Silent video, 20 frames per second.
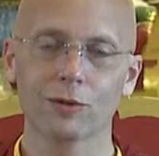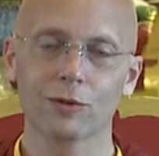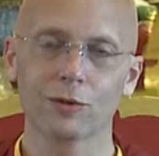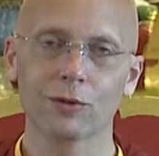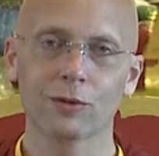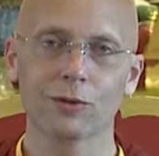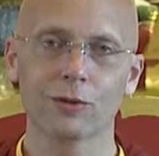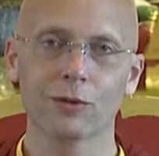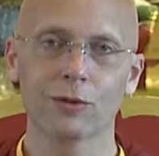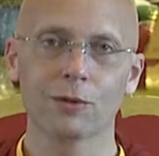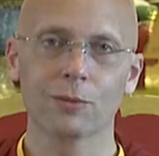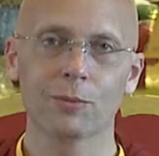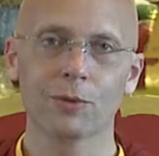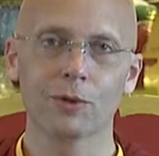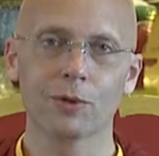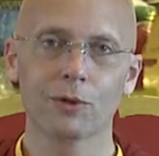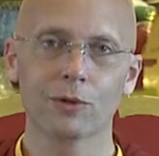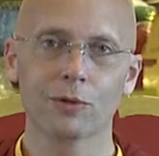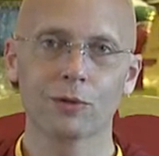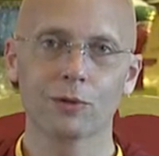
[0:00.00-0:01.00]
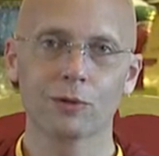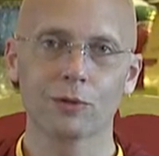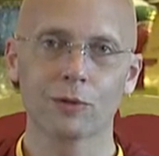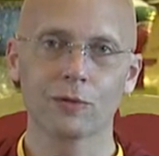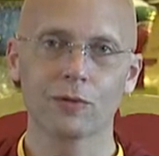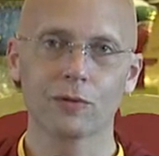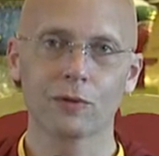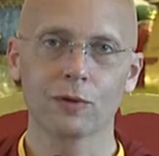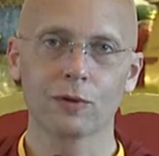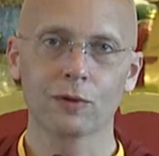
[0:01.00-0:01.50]
the appearances of the
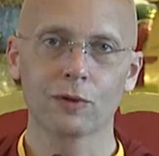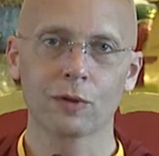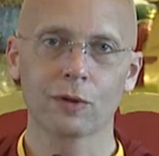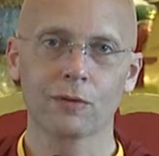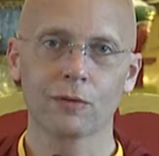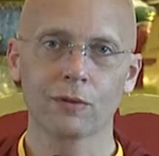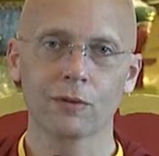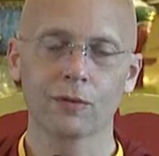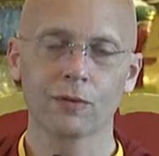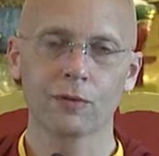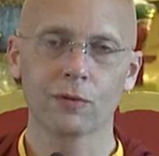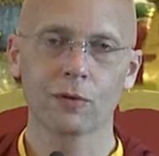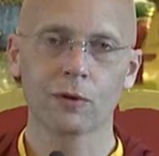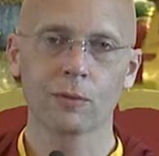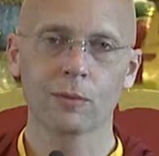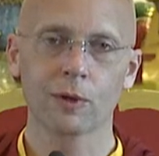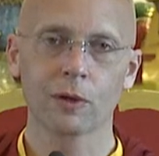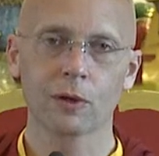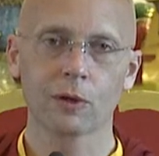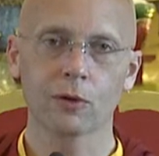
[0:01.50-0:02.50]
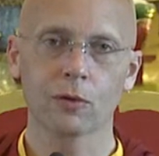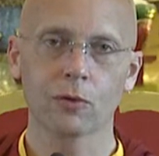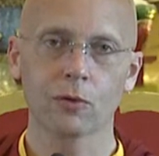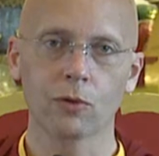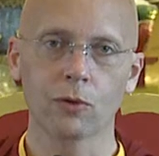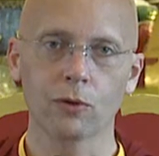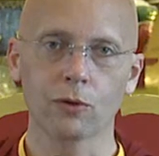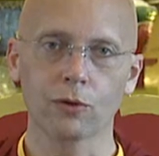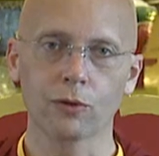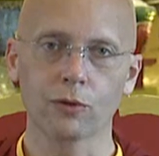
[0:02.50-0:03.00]
first level of form are
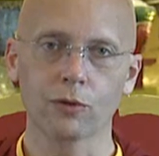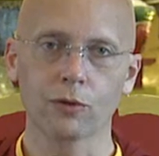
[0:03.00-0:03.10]
coarse.